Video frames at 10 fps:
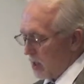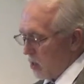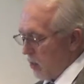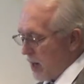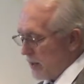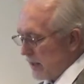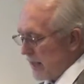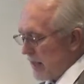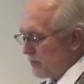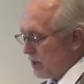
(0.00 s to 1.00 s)
where it
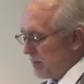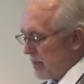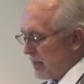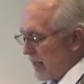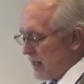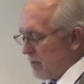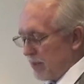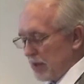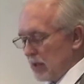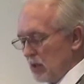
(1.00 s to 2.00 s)
came to mean
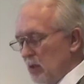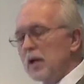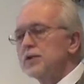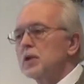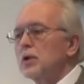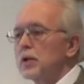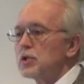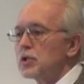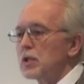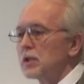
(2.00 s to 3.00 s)
anybody who wasn't
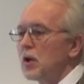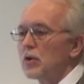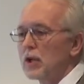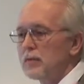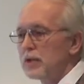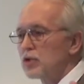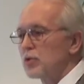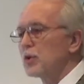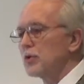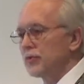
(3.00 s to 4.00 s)
Christian or of the
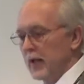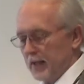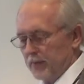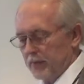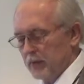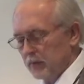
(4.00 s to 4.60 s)
true faith.